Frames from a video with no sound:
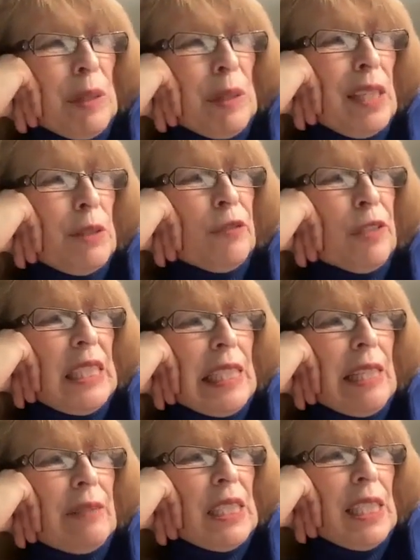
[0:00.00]
he came
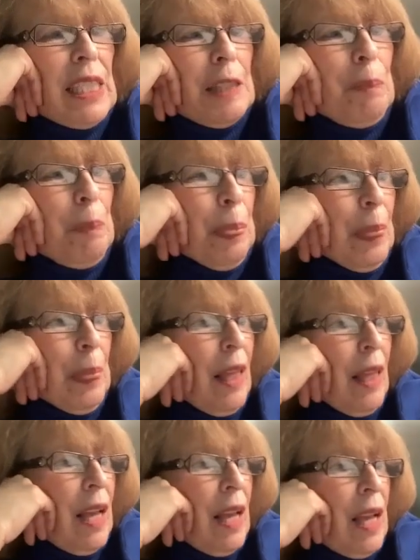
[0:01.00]
in, he was around
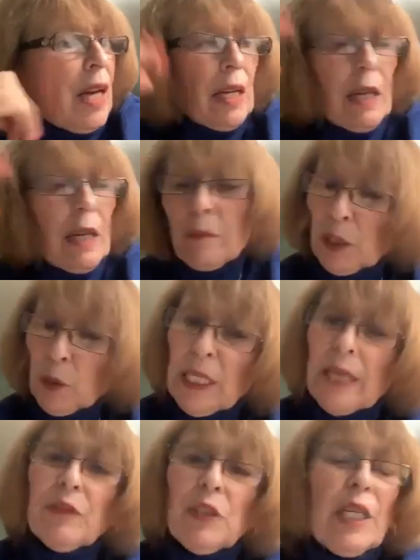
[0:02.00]
17.
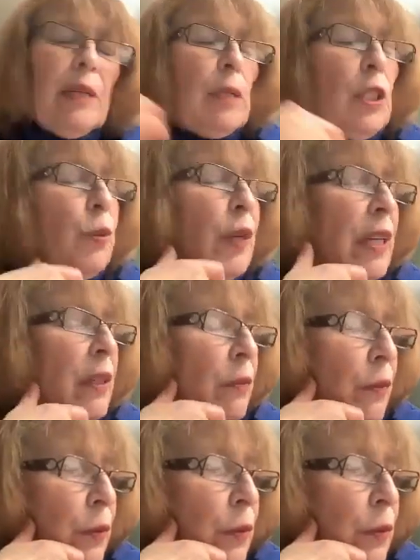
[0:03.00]
This was after he was